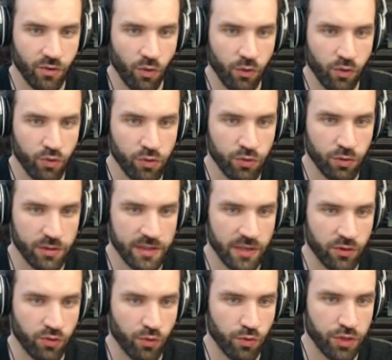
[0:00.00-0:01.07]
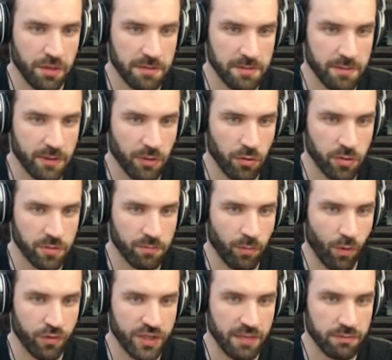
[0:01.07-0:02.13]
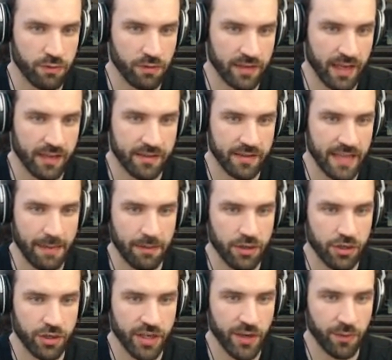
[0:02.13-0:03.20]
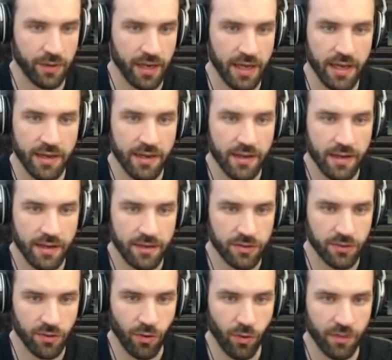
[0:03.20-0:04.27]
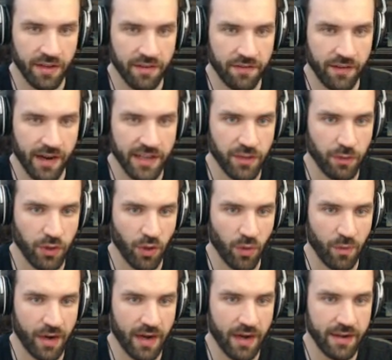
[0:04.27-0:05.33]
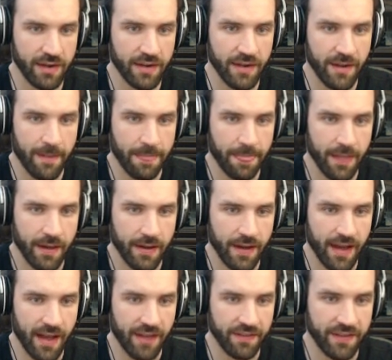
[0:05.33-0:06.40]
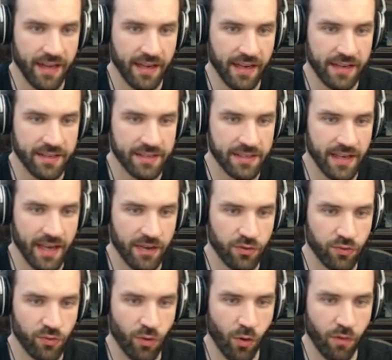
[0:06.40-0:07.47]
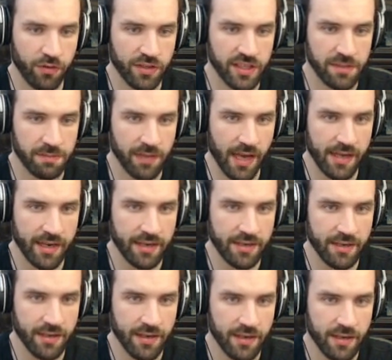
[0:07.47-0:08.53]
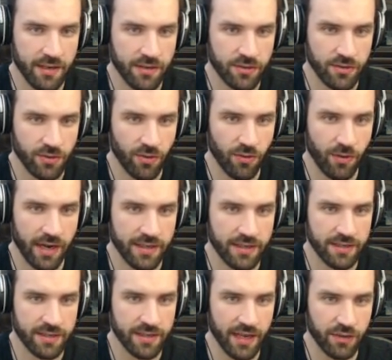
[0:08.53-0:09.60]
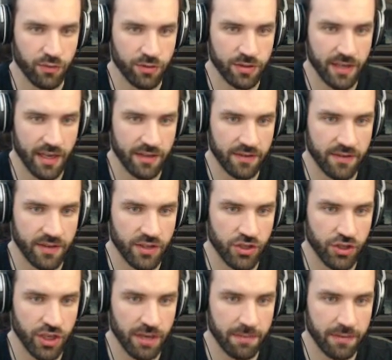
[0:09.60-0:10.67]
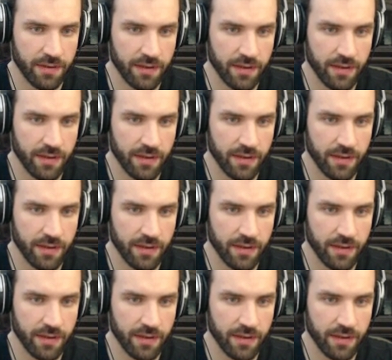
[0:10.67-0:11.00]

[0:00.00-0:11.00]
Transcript: No use to send 2 ships because both ships will get damaged equally. So they fight one-on-one. And then I decide to go for this planet. So I decide to send this ship